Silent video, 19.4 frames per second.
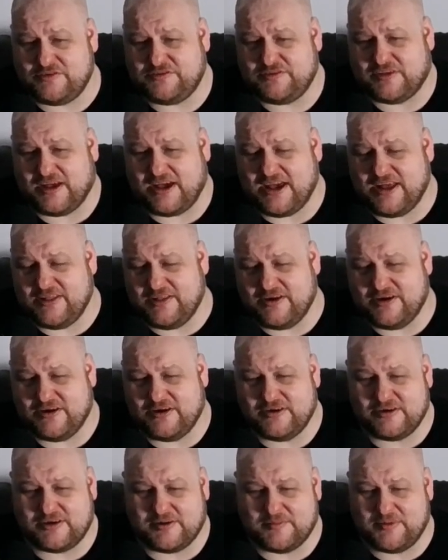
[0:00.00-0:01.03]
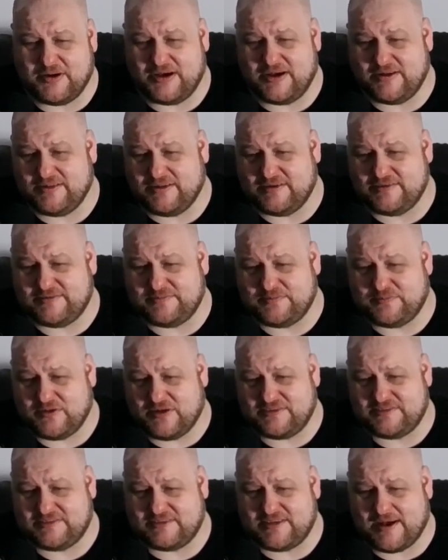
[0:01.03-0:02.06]
Just lay in there. Come on, let's
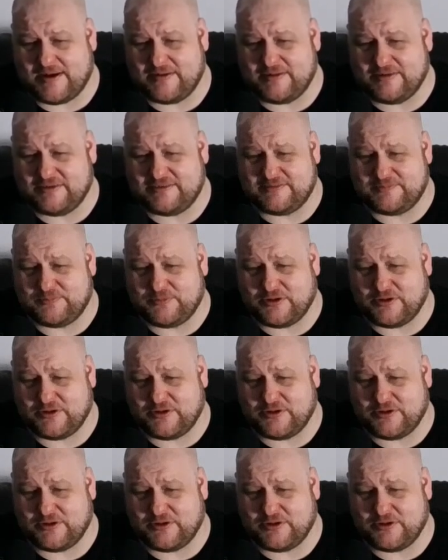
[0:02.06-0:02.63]
stop. Let's